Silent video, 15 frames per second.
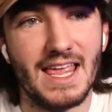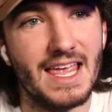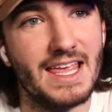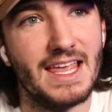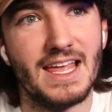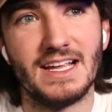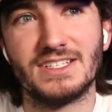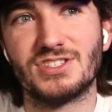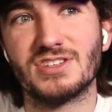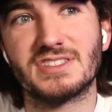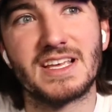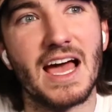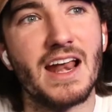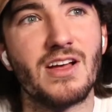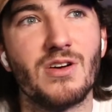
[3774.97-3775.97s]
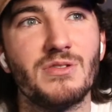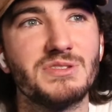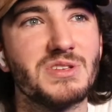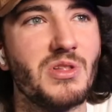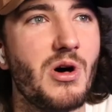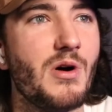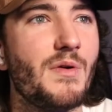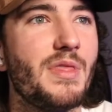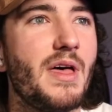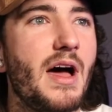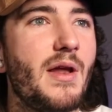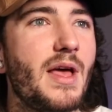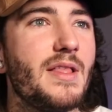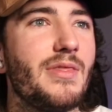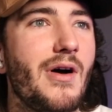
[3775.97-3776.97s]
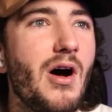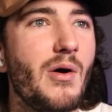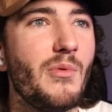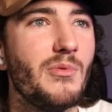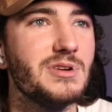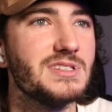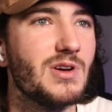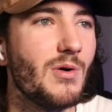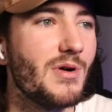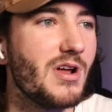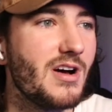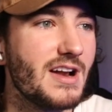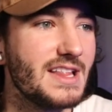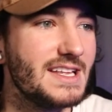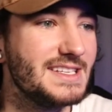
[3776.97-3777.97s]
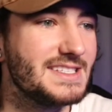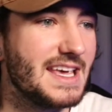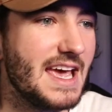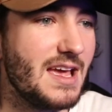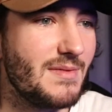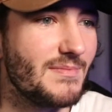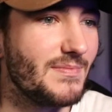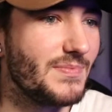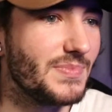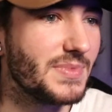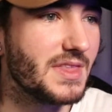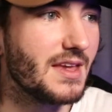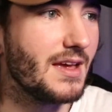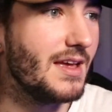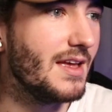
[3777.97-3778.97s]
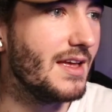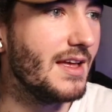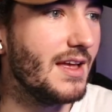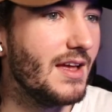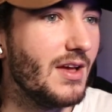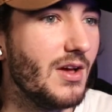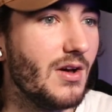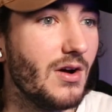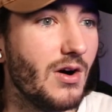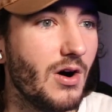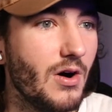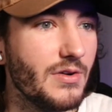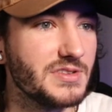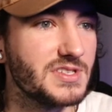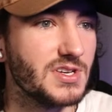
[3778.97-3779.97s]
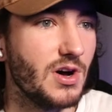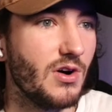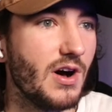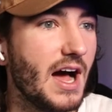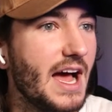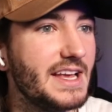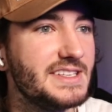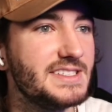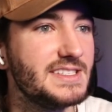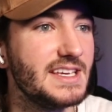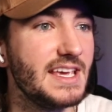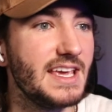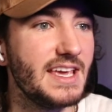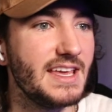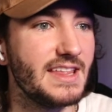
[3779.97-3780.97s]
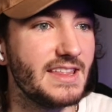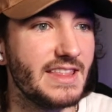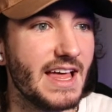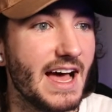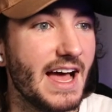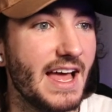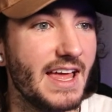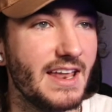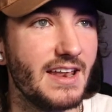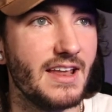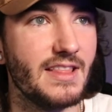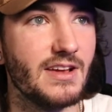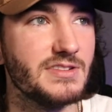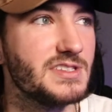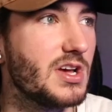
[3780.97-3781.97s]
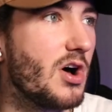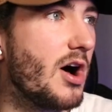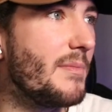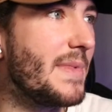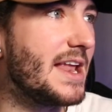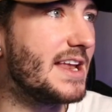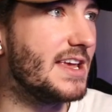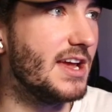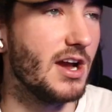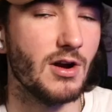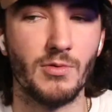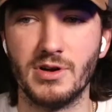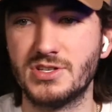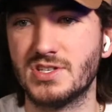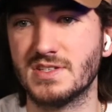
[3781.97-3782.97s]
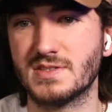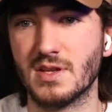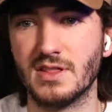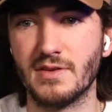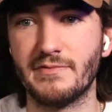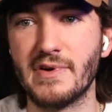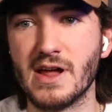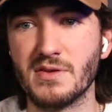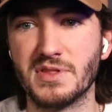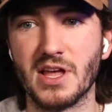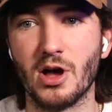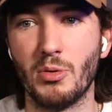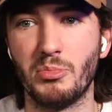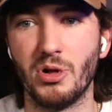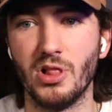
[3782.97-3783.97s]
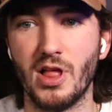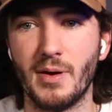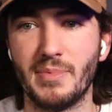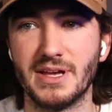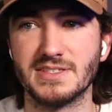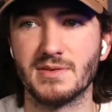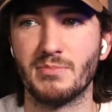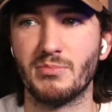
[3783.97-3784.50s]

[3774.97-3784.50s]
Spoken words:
it just kind of goes along with what I thought was going on in this game. Also, I see that there's a comment here, which is the final thing I'll pull up as I'm